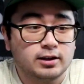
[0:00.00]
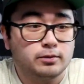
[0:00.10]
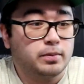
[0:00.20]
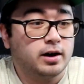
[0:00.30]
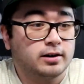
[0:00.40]
this
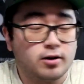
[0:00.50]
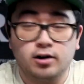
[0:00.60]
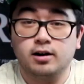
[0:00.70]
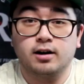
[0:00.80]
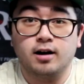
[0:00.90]
part
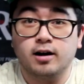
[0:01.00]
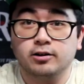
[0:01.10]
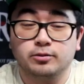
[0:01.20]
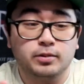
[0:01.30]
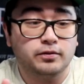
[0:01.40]
on our
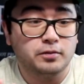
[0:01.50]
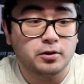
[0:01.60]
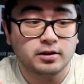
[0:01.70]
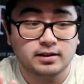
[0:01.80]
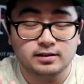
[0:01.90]
cars
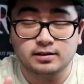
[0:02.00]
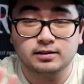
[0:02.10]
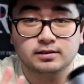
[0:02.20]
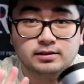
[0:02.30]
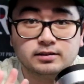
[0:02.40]
before. This
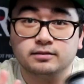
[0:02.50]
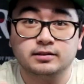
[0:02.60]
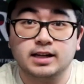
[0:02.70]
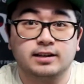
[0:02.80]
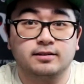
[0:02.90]
is
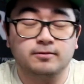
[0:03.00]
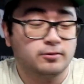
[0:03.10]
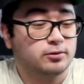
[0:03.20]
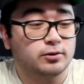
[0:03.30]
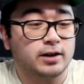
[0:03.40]
just
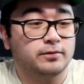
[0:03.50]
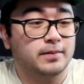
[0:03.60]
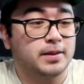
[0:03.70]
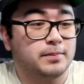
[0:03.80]
straight from the